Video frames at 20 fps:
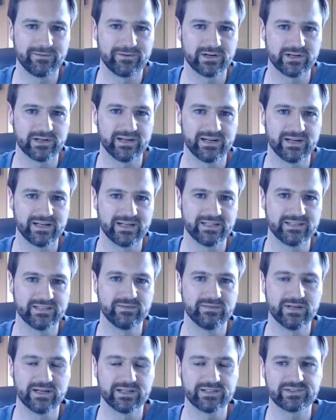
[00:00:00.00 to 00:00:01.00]
heard
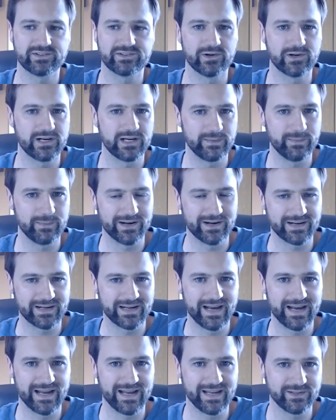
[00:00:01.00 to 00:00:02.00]
a story about
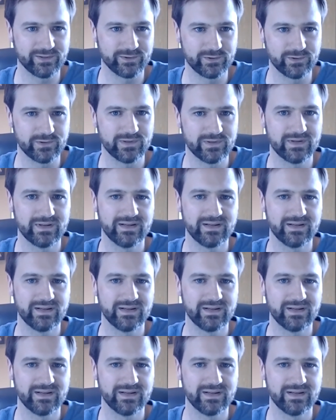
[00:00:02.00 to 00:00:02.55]
a guy who